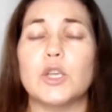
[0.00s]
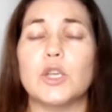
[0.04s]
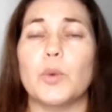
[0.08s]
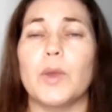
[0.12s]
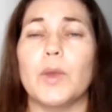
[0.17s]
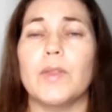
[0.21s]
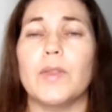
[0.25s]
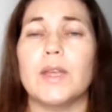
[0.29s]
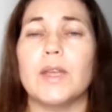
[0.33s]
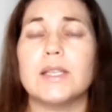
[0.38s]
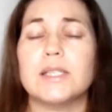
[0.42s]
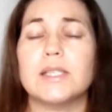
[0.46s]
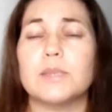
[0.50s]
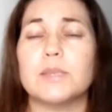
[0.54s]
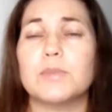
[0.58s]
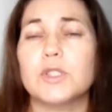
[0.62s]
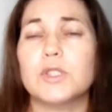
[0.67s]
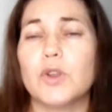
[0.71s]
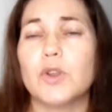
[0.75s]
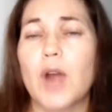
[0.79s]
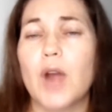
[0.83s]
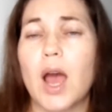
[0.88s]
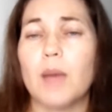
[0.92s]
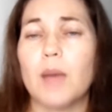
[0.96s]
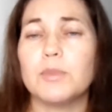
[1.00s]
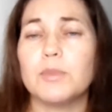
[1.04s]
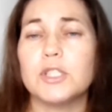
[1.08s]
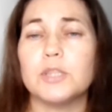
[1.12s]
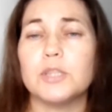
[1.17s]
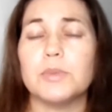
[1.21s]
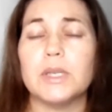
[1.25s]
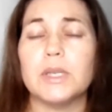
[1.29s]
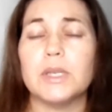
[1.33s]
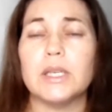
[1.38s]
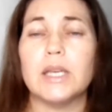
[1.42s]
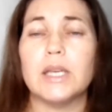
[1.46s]
So when they subscribe
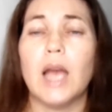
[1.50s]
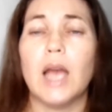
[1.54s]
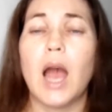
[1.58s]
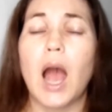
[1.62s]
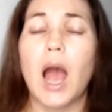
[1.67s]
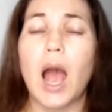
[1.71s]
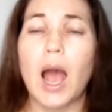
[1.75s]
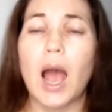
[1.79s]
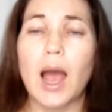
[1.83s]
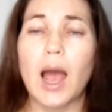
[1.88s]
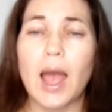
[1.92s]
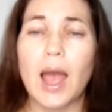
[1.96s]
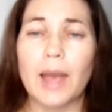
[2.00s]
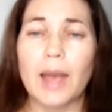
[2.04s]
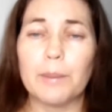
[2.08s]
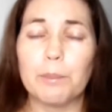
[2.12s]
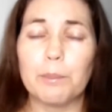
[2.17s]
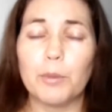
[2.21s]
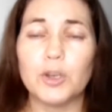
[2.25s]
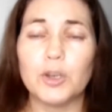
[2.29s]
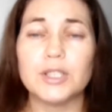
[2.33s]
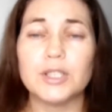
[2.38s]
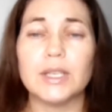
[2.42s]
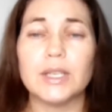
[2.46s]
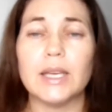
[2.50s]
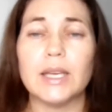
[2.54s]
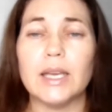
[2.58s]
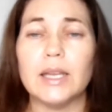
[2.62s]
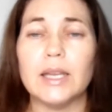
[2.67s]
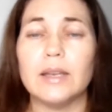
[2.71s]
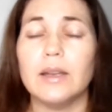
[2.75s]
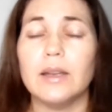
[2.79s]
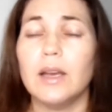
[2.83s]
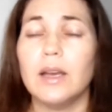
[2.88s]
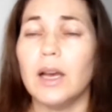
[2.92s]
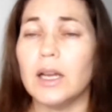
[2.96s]
to me, I put
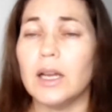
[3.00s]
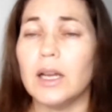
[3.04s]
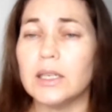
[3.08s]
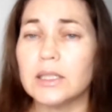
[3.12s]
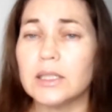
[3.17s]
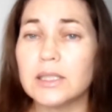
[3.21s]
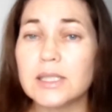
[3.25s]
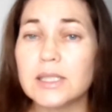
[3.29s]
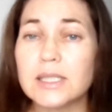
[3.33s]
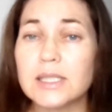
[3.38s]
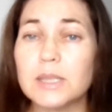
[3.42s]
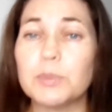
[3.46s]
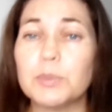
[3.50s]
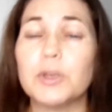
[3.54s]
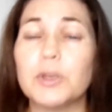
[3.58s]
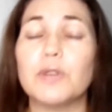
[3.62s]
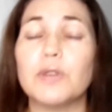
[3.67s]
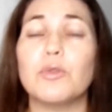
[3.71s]
in a little snippet